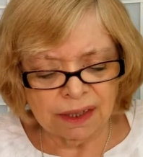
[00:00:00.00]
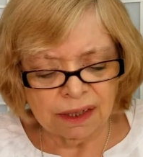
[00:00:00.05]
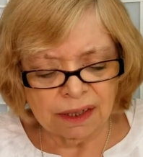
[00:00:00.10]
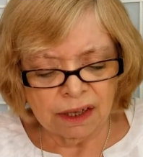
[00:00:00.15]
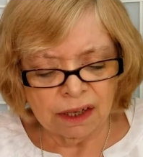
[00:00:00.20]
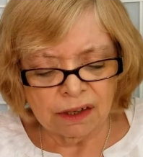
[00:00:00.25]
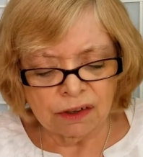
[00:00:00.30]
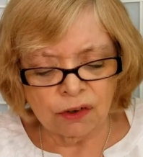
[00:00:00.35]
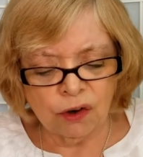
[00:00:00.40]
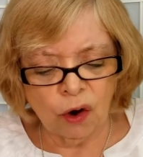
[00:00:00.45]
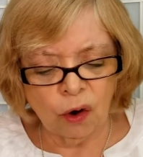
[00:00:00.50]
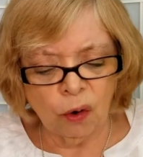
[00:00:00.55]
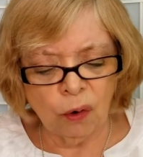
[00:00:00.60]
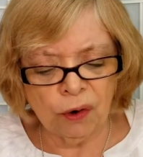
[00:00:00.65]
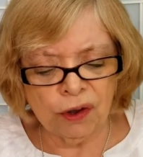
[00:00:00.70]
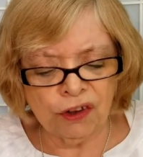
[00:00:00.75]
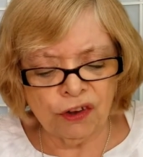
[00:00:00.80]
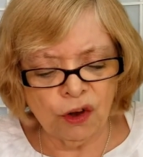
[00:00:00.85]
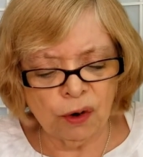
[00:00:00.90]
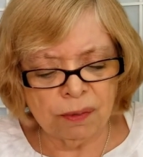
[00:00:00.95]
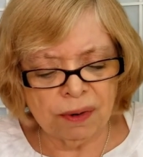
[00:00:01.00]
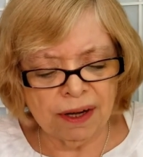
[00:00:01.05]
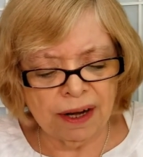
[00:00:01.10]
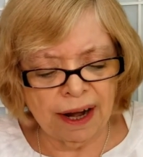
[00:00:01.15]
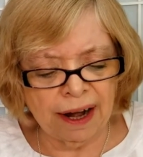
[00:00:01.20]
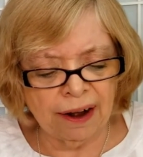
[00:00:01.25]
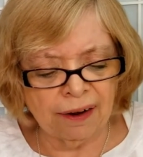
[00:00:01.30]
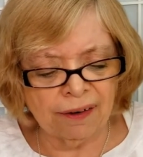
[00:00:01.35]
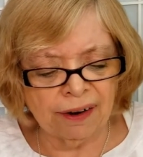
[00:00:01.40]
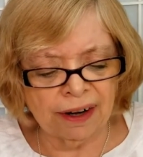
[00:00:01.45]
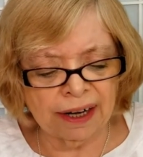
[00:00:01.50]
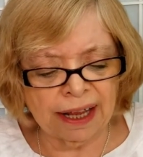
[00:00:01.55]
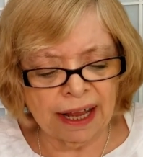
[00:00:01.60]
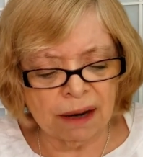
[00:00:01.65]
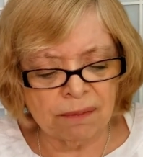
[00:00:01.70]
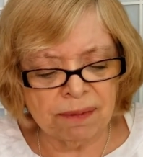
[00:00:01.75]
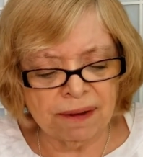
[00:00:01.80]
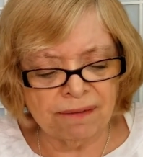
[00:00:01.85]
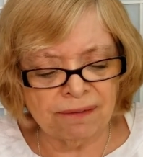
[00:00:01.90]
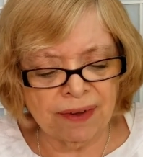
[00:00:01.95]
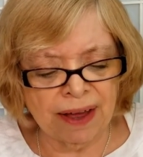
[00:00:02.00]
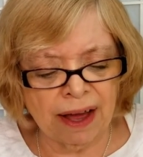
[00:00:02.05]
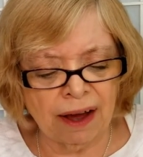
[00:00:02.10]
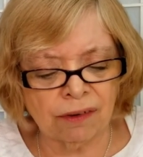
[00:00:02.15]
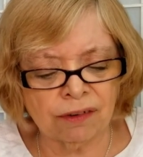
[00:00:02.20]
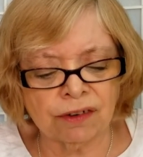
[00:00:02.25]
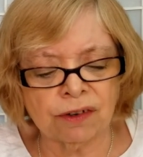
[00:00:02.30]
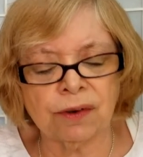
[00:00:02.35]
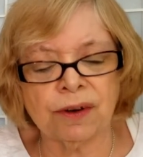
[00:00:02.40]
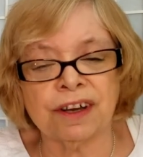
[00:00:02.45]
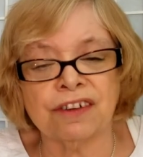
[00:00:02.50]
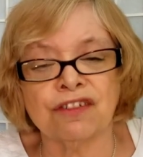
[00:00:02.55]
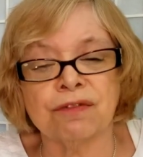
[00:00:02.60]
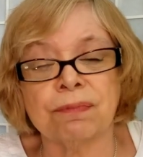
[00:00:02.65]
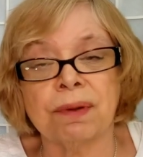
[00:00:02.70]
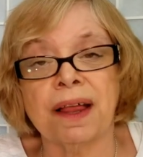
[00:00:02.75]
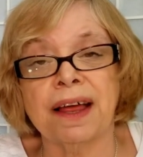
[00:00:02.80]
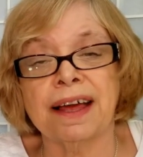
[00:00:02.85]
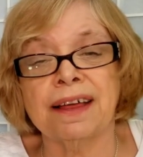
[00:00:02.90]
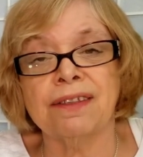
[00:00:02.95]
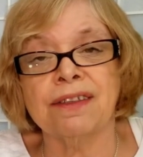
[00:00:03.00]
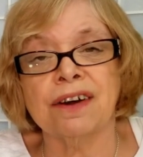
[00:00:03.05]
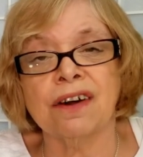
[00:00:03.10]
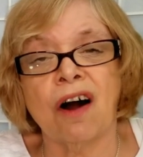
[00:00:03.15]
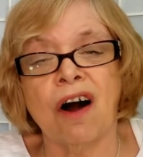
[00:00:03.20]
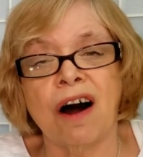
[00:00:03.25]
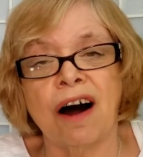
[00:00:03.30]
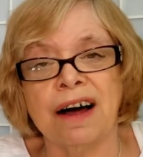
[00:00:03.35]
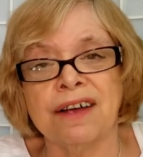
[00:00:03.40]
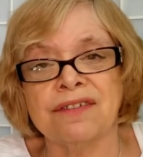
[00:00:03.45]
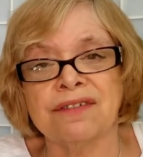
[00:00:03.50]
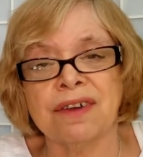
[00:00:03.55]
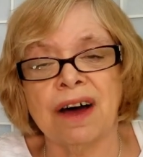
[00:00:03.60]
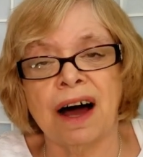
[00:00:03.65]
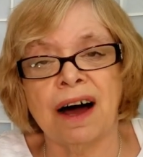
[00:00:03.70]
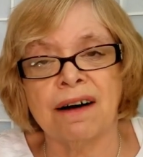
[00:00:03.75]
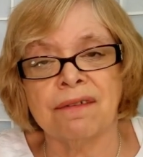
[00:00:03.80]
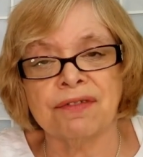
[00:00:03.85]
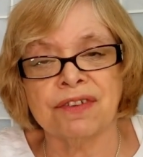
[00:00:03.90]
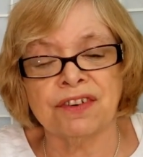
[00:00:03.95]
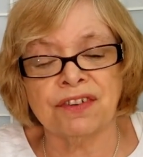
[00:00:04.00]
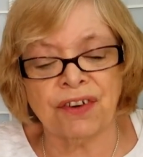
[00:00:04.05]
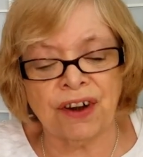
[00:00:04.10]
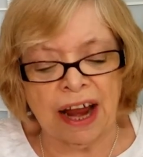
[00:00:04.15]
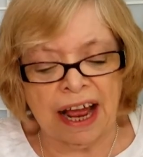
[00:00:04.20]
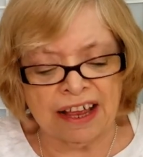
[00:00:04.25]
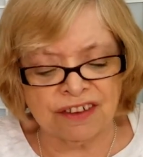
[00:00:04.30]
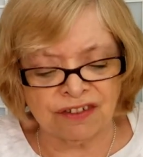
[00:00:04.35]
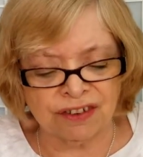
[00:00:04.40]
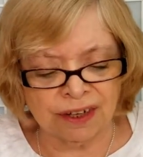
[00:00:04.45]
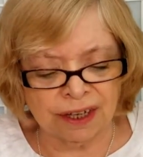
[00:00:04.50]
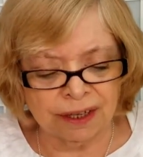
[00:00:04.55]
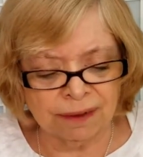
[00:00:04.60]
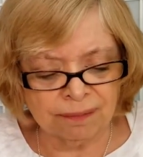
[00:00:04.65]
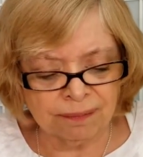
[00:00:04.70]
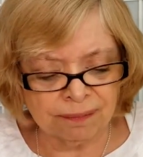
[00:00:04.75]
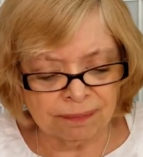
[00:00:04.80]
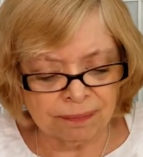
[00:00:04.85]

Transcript: No human error can be found to explain the cause of the tragedy.